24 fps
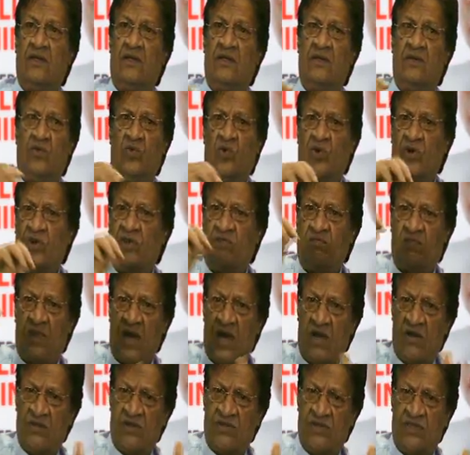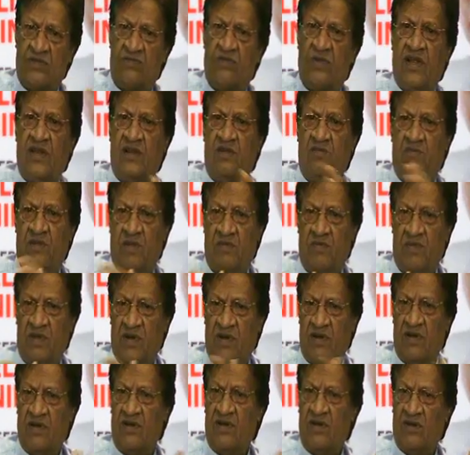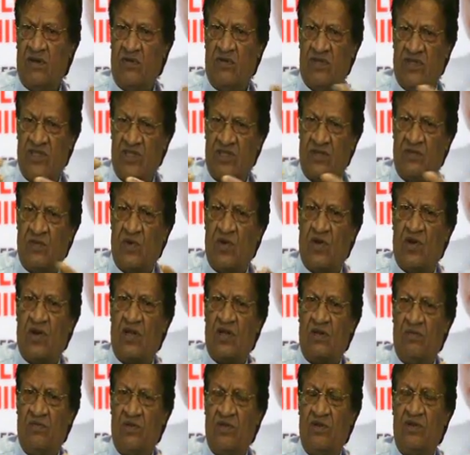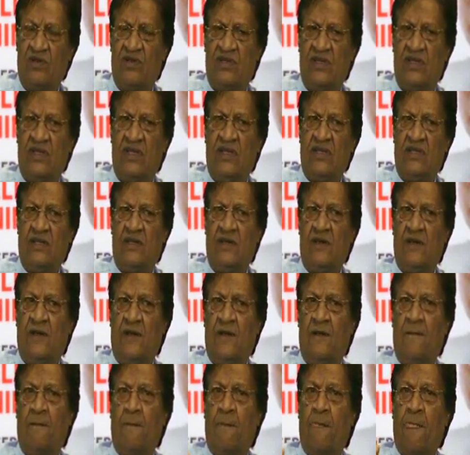Word of mouth spread, people, you know, it was a small community, and